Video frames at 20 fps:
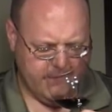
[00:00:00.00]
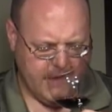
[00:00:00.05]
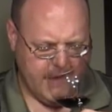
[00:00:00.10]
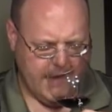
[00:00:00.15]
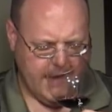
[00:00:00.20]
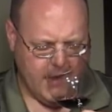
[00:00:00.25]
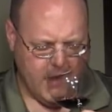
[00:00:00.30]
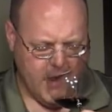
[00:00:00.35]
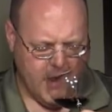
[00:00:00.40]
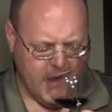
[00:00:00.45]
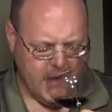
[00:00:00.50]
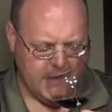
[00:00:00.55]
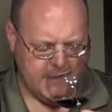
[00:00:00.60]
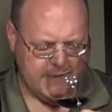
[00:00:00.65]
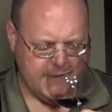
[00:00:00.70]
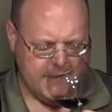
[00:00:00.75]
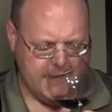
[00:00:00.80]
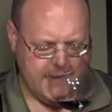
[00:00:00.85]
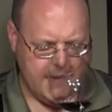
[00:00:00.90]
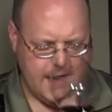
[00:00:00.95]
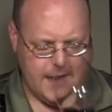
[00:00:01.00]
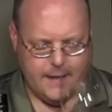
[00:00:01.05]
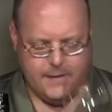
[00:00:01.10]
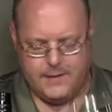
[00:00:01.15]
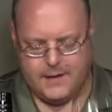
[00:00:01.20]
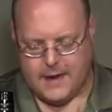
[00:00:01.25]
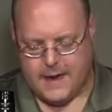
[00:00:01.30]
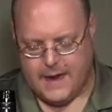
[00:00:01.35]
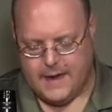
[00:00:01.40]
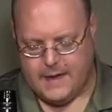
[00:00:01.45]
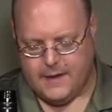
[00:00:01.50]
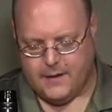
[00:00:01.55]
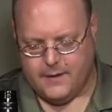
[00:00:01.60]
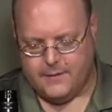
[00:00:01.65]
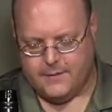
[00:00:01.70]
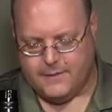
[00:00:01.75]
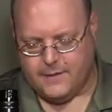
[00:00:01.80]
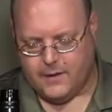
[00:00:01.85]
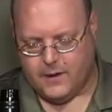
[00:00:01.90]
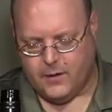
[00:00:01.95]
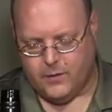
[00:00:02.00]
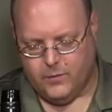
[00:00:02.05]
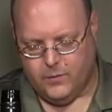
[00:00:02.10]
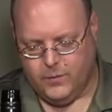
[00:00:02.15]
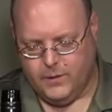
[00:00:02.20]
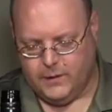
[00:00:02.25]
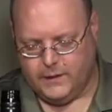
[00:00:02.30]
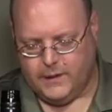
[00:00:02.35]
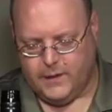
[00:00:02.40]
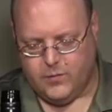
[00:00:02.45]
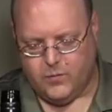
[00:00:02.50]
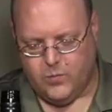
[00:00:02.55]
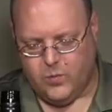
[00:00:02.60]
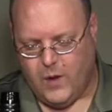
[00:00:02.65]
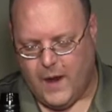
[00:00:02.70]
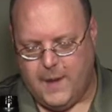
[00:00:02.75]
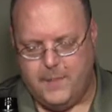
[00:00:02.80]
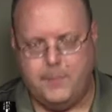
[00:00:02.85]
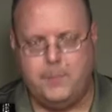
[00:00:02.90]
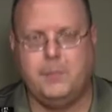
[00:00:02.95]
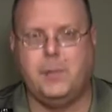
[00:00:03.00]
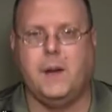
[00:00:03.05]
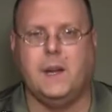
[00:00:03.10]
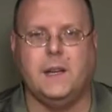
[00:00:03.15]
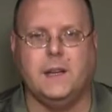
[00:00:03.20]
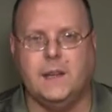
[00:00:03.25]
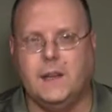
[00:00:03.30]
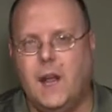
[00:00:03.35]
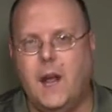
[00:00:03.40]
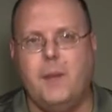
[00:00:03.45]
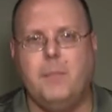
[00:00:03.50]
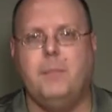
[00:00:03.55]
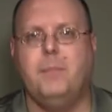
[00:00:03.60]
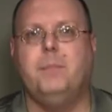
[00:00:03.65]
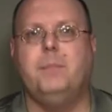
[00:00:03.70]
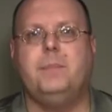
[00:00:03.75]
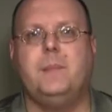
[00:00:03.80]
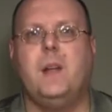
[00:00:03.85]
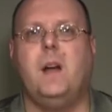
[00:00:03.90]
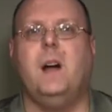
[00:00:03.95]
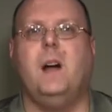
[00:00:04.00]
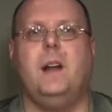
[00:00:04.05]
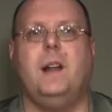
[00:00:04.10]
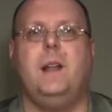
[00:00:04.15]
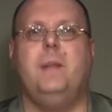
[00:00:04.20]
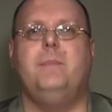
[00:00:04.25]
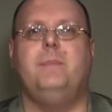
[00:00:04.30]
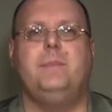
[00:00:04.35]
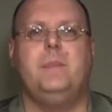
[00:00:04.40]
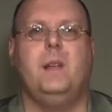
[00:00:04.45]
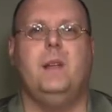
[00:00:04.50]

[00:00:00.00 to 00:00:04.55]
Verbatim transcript: I honestly get kind of a really ripe plum on it.